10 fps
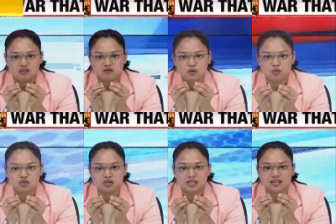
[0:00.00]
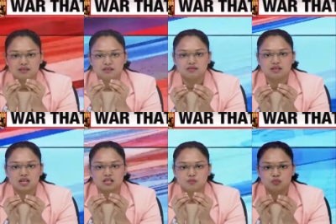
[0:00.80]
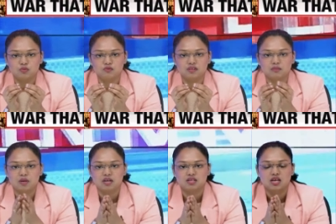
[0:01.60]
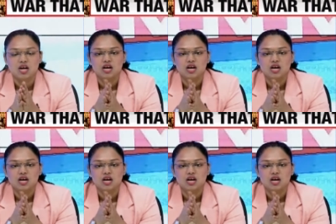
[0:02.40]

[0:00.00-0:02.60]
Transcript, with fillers: Unfortunately, nothing has improved in the past